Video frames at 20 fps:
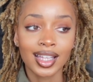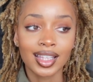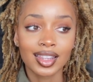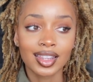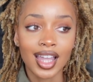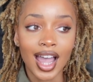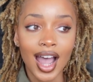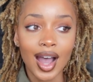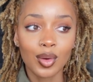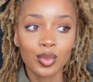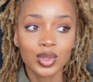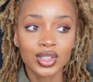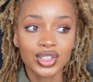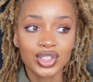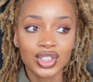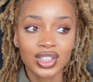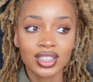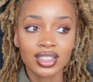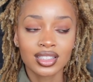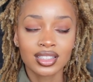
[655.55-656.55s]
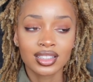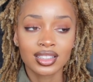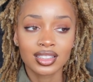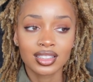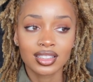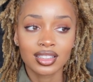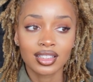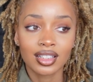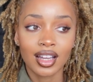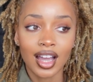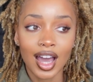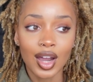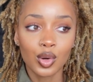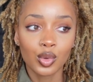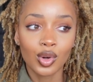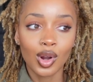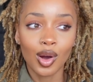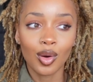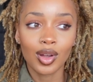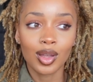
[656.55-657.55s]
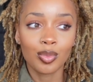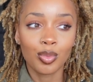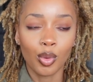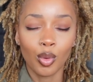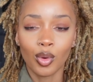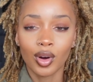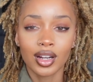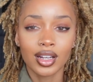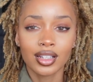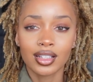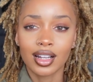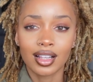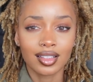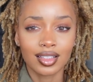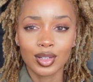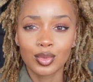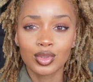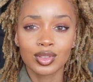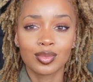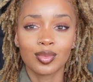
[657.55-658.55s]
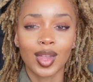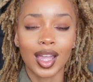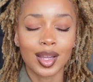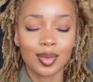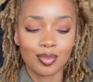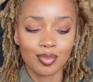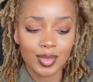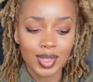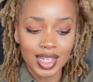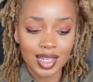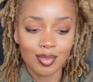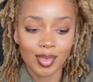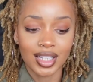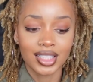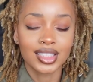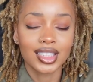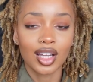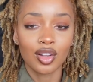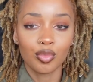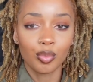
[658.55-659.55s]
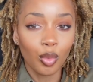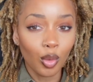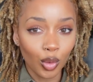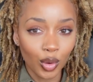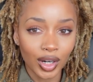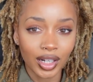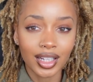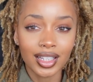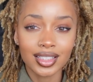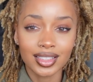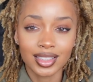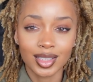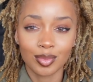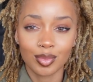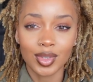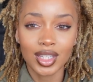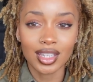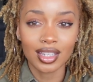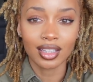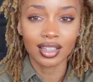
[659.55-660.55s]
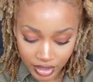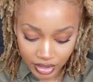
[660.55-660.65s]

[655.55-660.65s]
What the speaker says: That was just, I don't know, it poured in, it was like me, myself pouring into me.